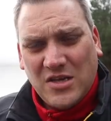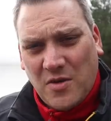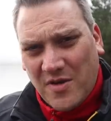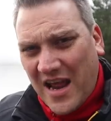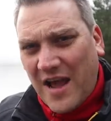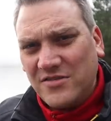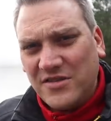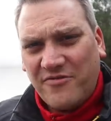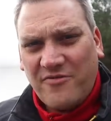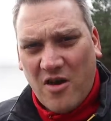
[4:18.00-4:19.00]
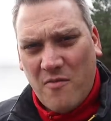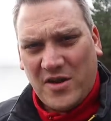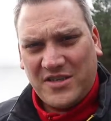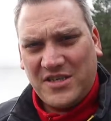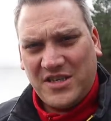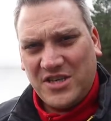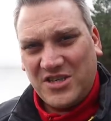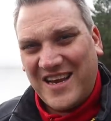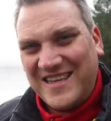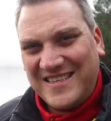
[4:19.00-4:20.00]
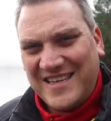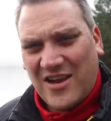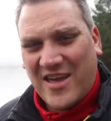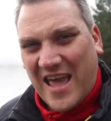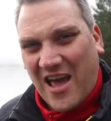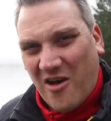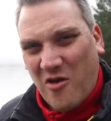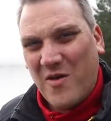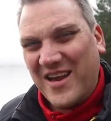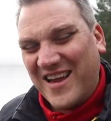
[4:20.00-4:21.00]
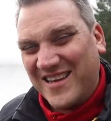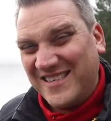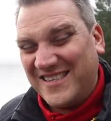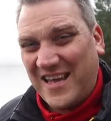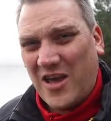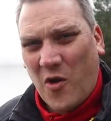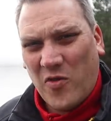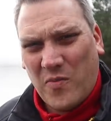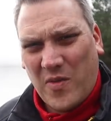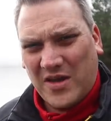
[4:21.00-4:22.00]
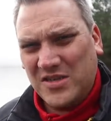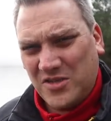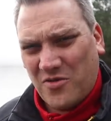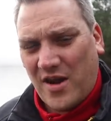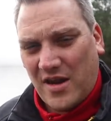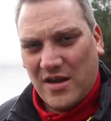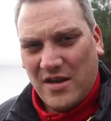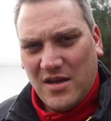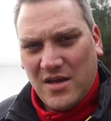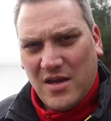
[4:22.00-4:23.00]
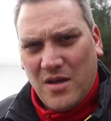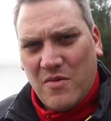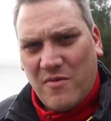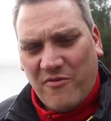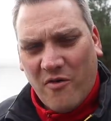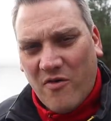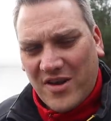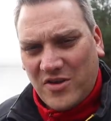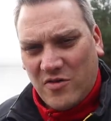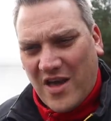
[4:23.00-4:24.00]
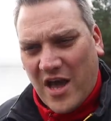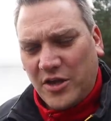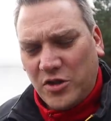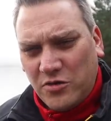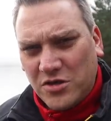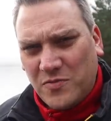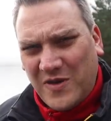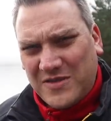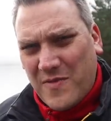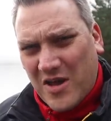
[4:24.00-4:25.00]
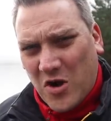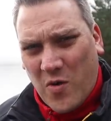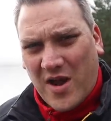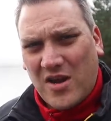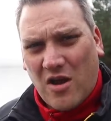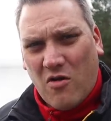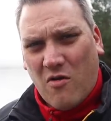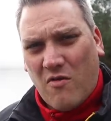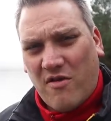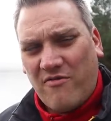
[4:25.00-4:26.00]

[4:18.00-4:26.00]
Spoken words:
So I'm going to have to defer my decision until I get home and I can see it on the bigger screen. But before I do that, I do just need to make a quick note on my